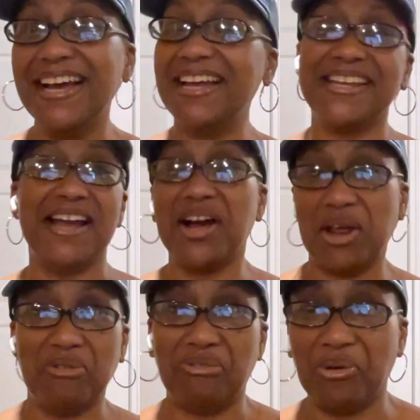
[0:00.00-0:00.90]
Y'all can
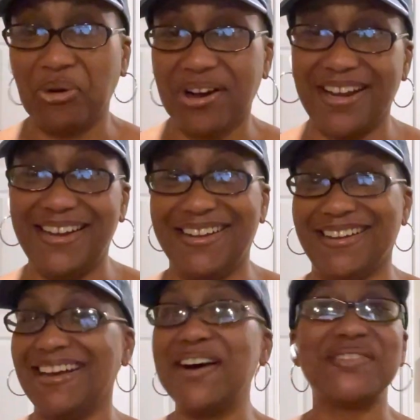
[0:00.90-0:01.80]
afford it.
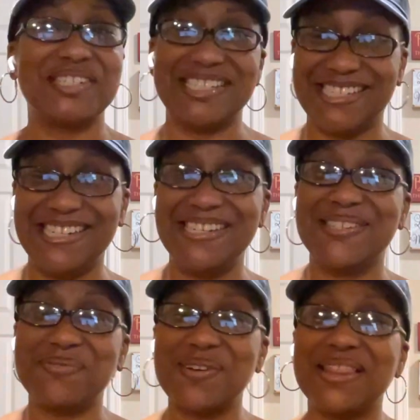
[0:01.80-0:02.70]
I was just
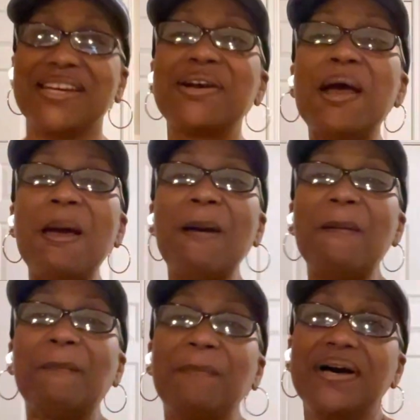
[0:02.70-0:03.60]
teasing with her.
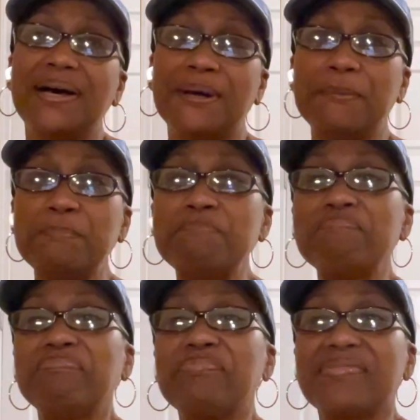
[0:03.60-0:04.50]
But
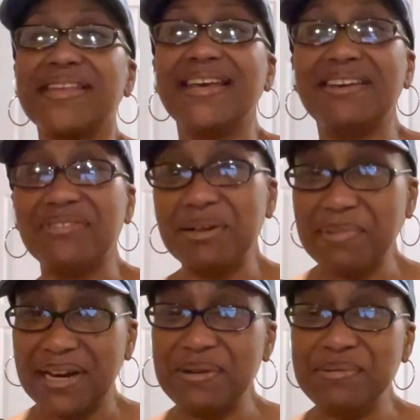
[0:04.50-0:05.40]
if
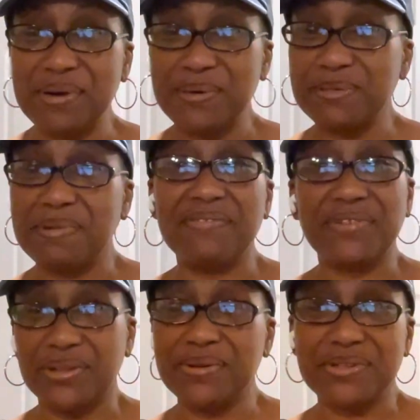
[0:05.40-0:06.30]
anybody who knows me, and for
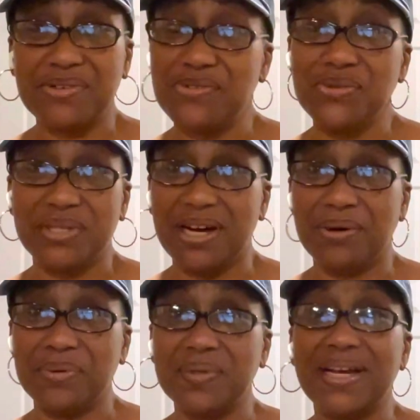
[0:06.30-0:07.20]
those of you who don't,
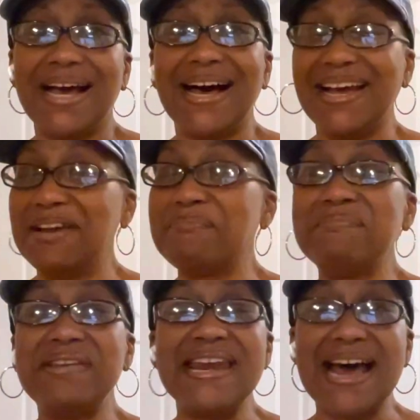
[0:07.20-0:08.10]
I am
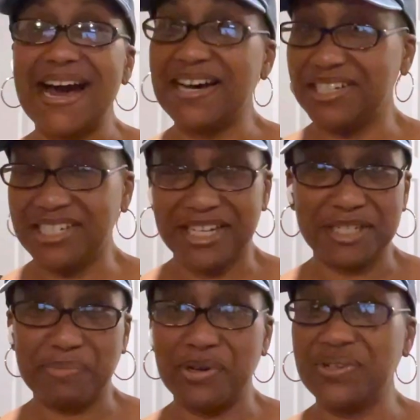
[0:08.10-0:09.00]
not a jealous
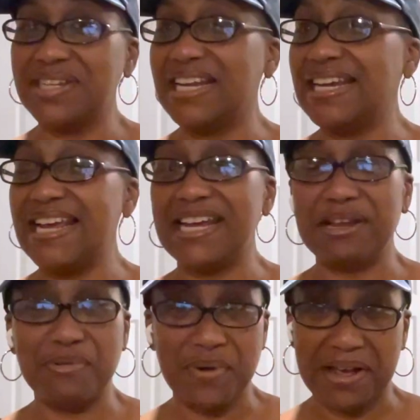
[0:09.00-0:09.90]
person in any
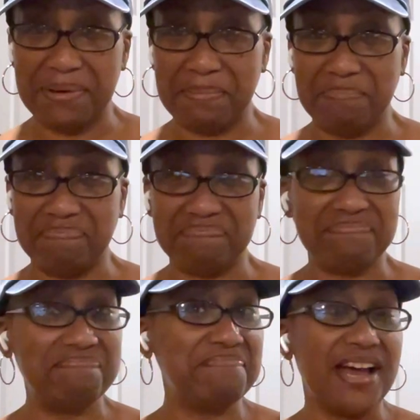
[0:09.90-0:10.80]
way.
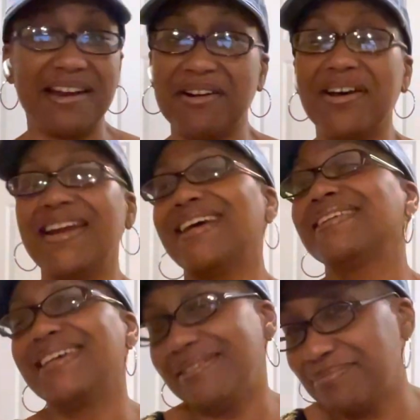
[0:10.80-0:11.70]
Not at all. Not
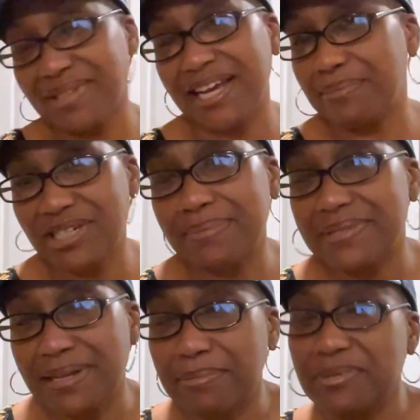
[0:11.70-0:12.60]
that lamb chops is
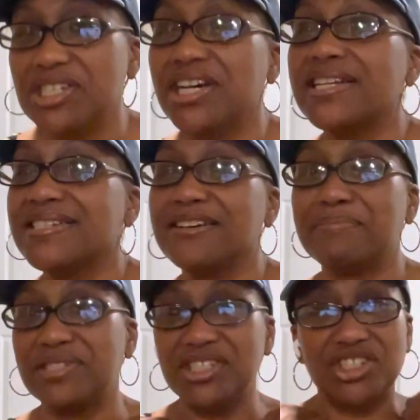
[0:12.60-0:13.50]
something to be jealous of,
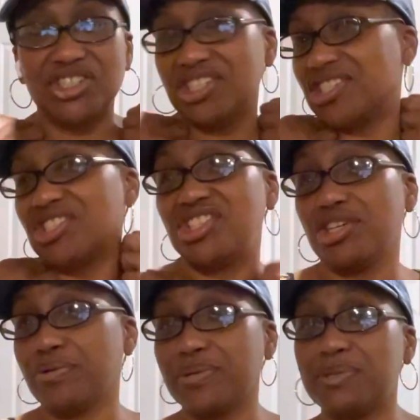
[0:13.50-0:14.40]
but this is just a
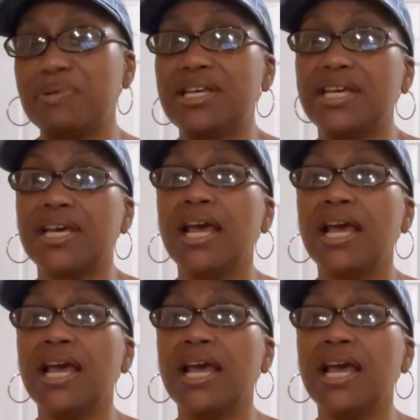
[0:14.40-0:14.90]
general speaking.